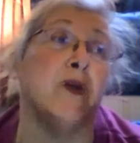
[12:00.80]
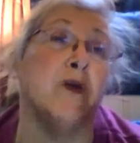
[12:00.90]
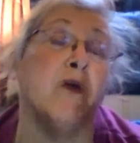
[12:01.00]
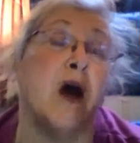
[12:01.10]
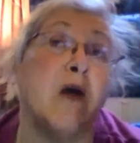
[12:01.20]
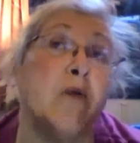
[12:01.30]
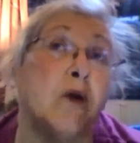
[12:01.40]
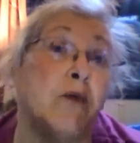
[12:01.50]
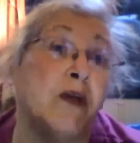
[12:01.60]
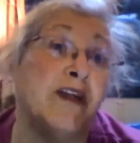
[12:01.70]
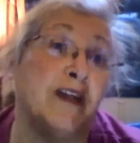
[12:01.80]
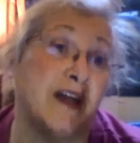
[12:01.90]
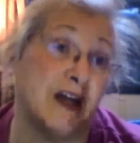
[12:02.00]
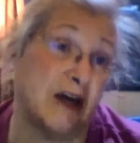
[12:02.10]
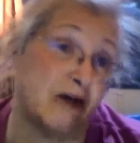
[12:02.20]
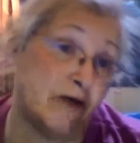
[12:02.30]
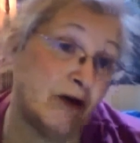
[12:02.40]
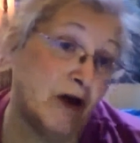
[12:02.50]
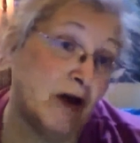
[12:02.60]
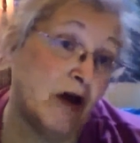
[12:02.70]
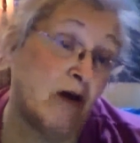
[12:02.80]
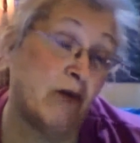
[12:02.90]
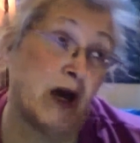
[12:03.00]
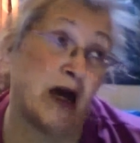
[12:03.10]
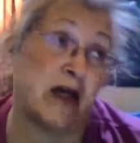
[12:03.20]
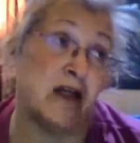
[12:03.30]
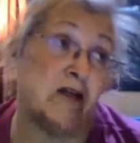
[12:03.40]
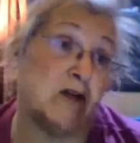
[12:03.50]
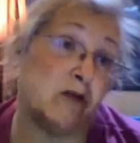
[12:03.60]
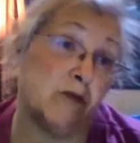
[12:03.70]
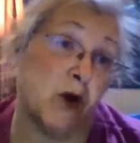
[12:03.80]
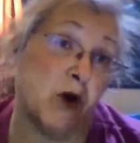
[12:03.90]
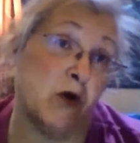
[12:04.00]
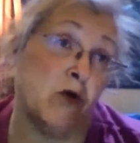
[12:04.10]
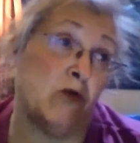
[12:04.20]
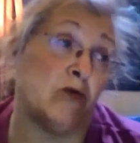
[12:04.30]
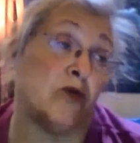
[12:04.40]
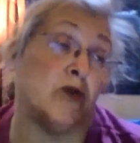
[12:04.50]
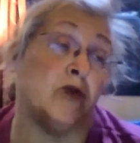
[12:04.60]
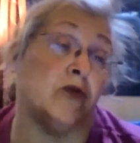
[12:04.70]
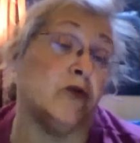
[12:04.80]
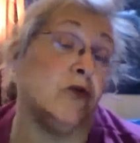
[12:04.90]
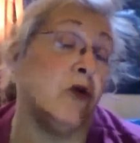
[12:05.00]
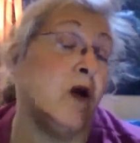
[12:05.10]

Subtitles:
know, I will be sending out a package tomorrow to